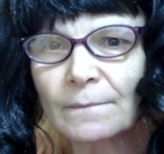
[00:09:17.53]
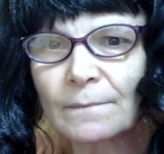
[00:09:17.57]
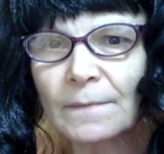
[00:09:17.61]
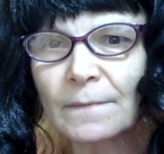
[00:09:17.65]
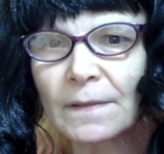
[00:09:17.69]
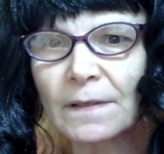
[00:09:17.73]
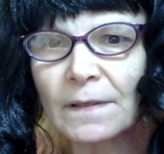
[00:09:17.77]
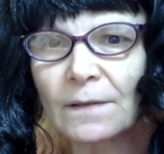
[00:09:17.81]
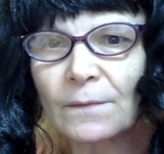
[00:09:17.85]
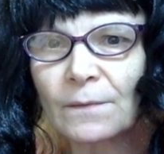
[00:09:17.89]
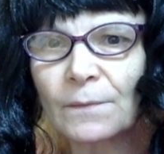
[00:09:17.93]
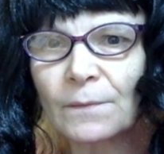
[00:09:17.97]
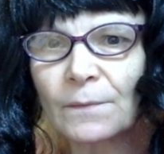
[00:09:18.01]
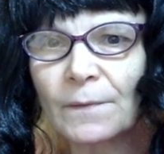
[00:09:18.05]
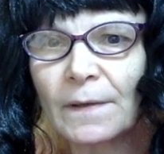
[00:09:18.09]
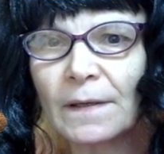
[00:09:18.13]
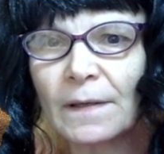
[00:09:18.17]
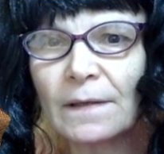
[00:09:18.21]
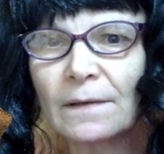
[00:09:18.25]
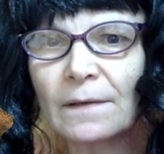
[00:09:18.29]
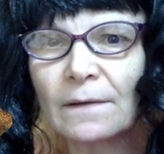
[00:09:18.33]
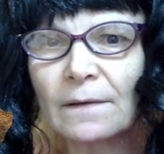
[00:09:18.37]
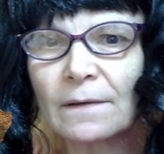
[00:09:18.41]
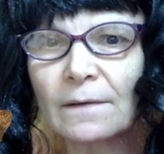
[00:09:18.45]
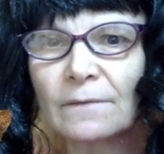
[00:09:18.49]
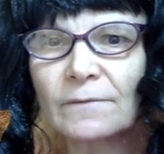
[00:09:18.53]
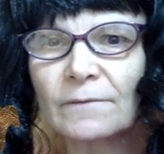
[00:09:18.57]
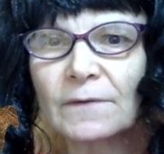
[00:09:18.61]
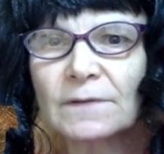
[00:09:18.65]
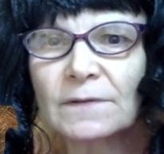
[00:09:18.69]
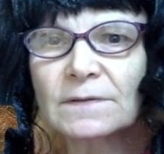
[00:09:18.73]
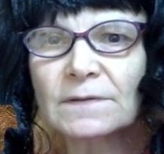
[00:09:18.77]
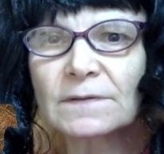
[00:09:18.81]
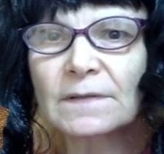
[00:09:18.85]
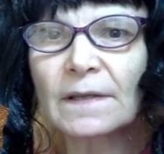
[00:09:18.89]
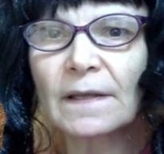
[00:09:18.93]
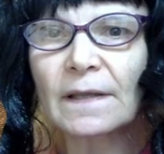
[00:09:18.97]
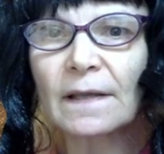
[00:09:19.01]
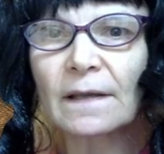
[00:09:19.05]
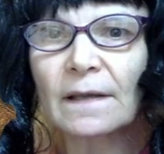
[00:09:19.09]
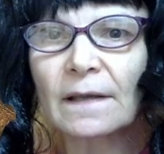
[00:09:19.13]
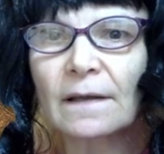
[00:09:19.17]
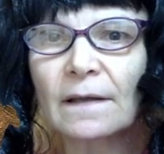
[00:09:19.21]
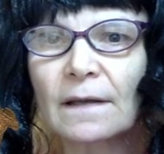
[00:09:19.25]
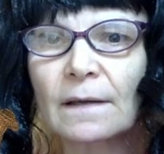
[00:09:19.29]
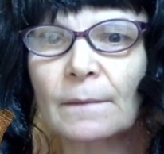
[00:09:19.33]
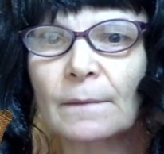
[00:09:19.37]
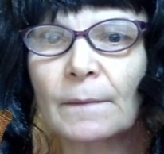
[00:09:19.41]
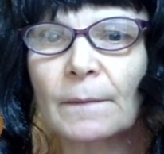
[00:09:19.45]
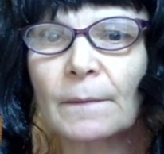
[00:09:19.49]
My queen obviously
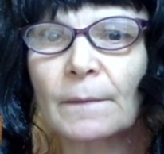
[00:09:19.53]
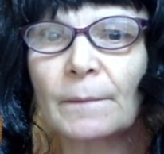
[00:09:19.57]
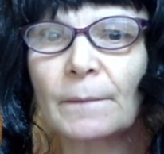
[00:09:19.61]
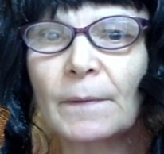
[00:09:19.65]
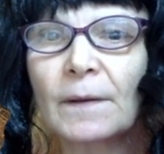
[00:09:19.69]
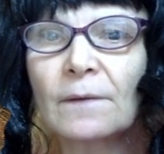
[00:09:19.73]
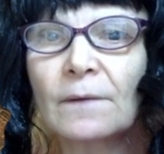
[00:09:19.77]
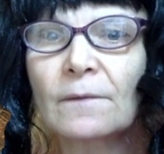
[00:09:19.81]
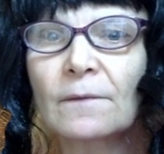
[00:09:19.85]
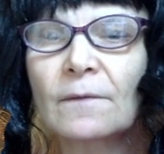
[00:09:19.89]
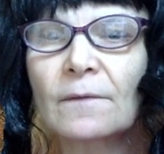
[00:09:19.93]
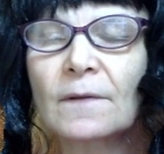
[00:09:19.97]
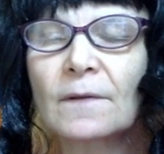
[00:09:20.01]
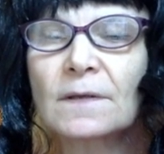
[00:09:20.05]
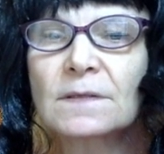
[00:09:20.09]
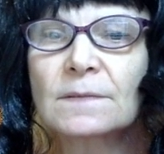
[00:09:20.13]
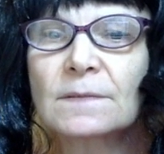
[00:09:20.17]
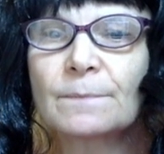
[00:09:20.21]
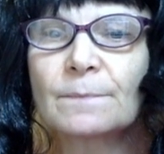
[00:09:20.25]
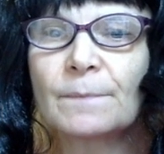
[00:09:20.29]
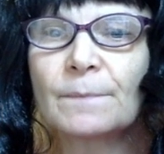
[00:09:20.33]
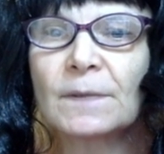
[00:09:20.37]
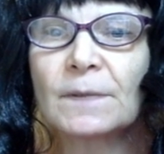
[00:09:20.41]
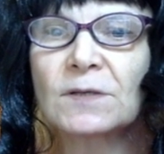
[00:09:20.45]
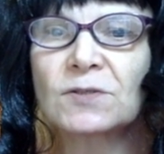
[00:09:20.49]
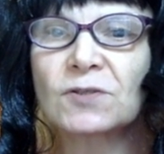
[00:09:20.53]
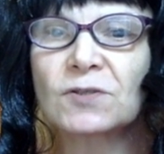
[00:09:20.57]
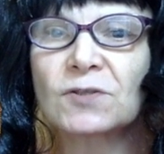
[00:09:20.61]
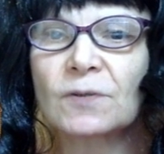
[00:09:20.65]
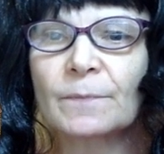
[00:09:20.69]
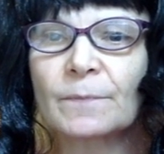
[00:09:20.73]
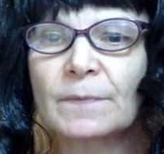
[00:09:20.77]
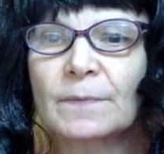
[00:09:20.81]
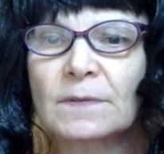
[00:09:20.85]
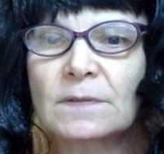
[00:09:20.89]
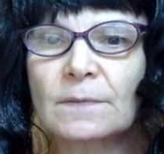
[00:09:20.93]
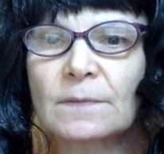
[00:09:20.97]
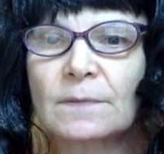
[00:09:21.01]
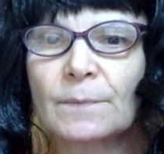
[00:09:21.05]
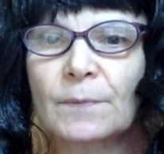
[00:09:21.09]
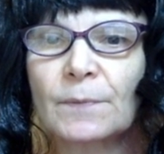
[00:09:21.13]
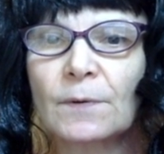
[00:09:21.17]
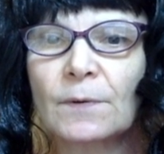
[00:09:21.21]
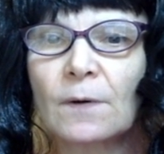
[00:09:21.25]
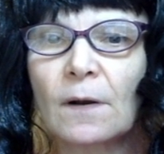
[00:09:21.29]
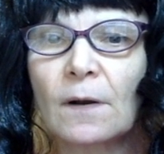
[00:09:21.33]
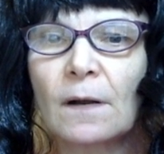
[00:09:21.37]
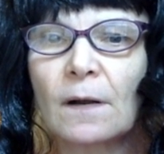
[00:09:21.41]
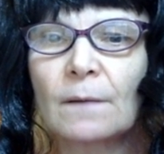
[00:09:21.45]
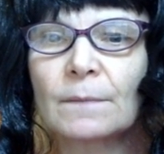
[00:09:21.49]
can't come up here. This bishop is a
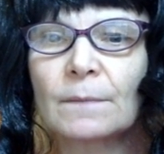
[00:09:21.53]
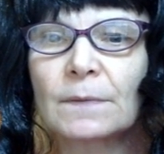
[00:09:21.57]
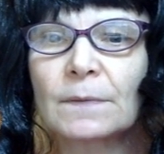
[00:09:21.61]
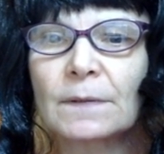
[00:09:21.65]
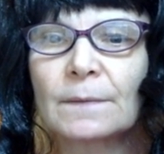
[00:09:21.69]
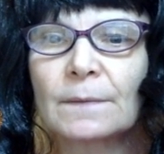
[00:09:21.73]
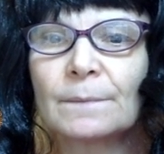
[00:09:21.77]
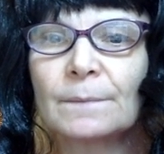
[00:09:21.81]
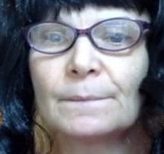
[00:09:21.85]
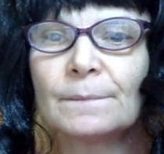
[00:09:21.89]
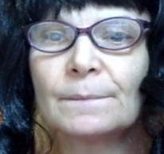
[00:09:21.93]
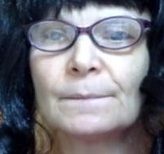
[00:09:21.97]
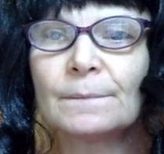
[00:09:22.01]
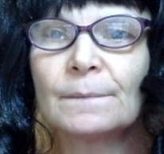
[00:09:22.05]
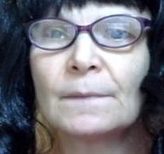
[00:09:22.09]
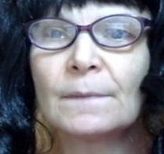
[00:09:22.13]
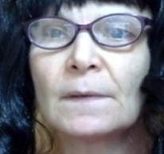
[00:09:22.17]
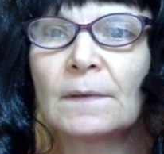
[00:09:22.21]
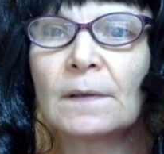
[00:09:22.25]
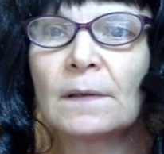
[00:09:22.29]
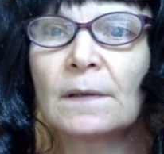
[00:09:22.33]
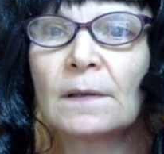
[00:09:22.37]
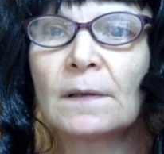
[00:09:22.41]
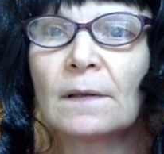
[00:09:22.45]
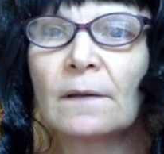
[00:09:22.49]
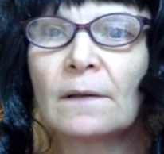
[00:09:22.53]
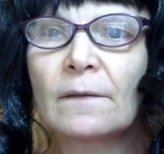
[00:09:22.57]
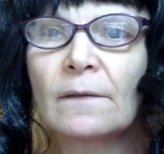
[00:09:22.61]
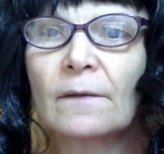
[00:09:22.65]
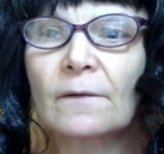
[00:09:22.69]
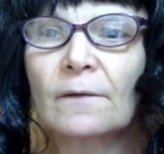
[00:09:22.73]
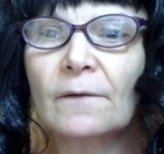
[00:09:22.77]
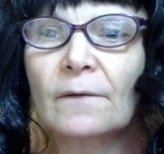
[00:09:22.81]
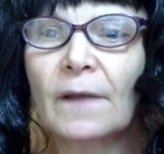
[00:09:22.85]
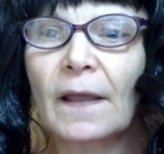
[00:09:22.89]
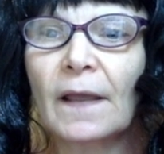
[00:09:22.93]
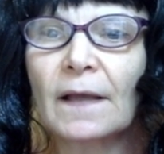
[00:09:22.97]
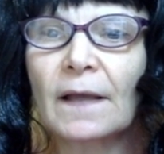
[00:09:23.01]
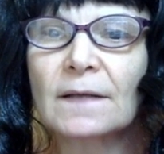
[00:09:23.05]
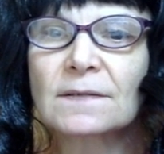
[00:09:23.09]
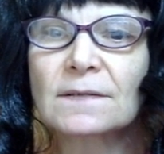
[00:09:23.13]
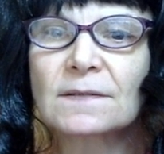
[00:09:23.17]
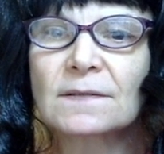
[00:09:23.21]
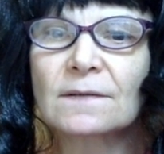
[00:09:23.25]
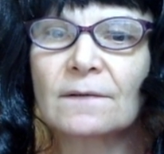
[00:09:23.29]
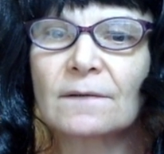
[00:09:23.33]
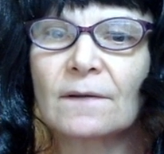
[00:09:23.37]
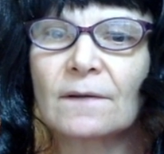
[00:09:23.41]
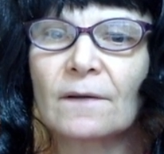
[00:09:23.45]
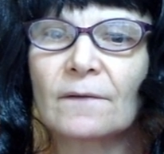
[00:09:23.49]
problem. They're
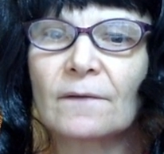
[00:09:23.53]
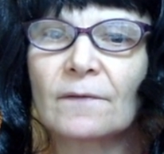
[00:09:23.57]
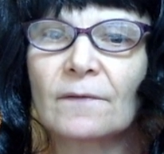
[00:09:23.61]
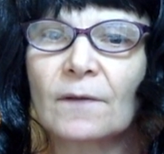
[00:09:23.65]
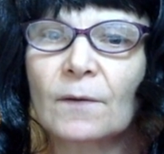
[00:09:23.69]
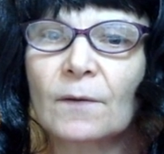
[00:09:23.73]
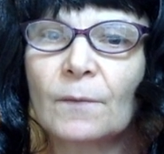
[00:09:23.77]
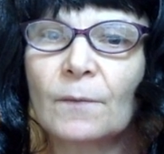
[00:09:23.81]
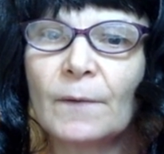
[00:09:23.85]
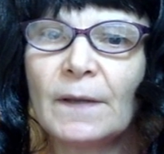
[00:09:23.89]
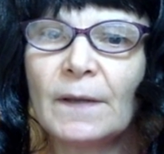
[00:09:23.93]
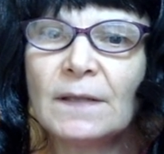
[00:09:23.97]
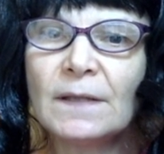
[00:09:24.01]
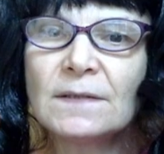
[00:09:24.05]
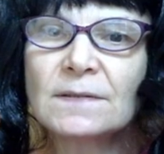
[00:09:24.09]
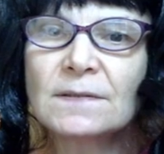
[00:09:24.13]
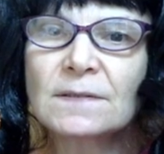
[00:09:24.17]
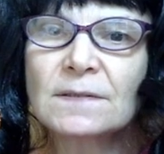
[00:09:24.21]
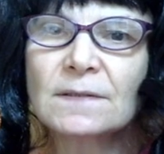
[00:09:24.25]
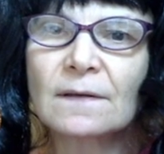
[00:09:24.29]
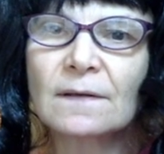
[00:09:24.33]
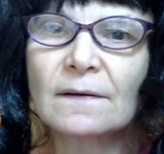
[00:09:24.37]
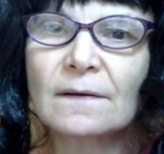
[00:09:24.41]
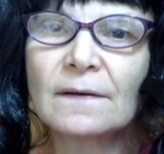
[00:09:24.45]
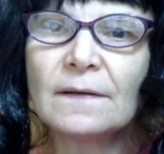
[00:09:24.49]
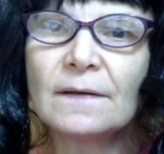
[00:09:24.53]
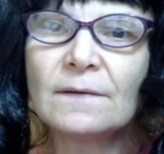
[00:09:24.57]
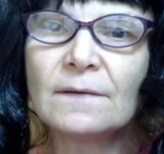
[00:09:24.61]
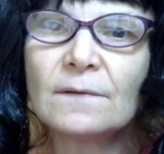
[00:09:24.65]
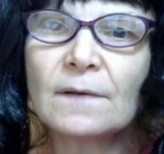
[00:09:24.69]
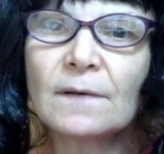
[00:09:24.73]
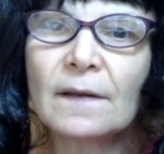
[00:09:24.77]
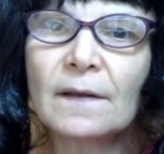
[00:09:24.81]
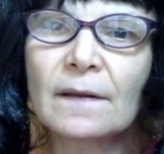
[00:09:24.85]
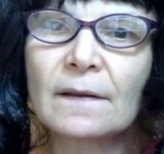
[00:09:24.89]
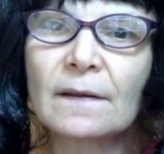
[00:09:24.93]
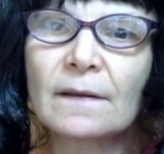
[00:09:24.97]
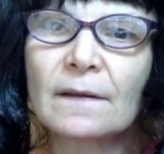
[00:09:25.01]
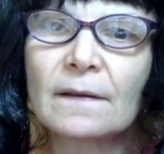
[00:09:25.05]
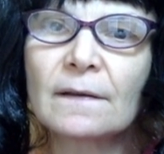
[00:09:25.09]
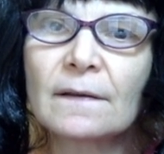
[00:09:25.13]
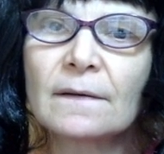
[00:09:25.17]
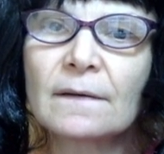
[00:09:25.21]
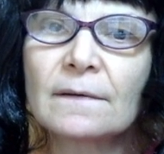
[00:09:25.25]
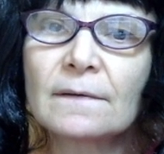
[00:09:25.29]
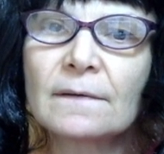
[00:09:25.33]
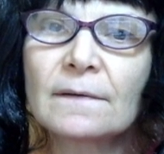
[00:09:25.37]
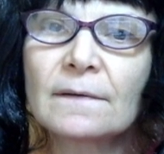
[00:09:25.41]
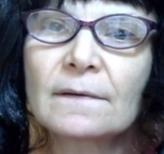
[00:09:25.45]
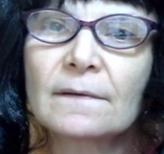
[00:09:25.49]
castling on the queen's side,
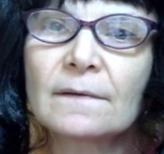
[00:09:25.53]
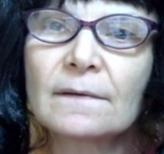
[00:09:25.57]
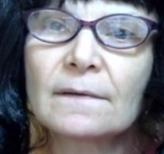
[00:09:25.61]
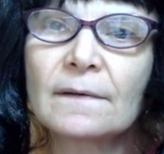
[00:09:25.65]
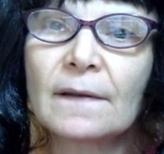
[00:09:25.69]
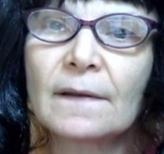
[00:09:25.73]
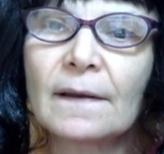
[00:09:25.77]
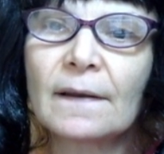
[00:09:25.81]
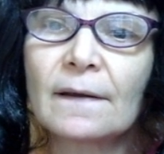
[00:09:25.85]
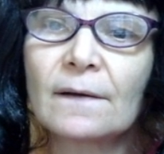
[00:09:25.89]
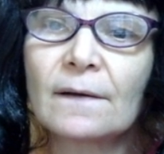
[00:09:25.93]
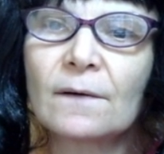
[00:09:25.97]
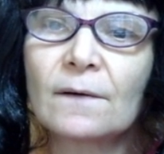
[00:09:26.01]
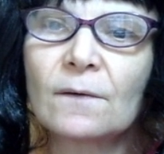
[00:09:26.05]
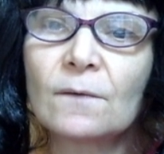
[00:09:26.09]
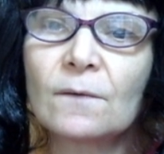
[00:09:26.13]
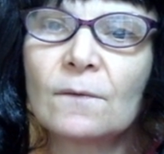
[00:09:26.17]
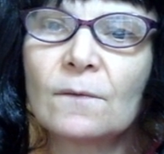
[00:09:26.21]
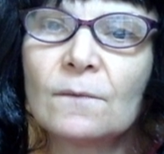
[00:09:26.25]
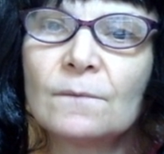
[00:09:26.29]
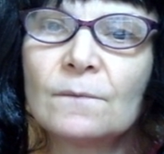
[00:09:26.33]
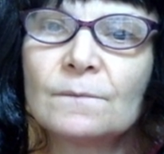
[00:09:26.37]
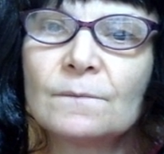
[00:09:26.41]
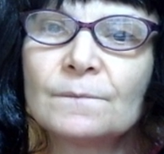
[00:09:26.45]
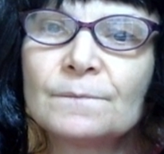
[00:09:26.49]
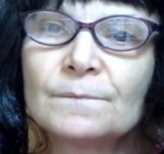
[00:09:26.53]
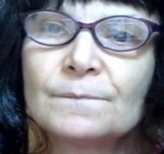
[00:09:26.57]
and now if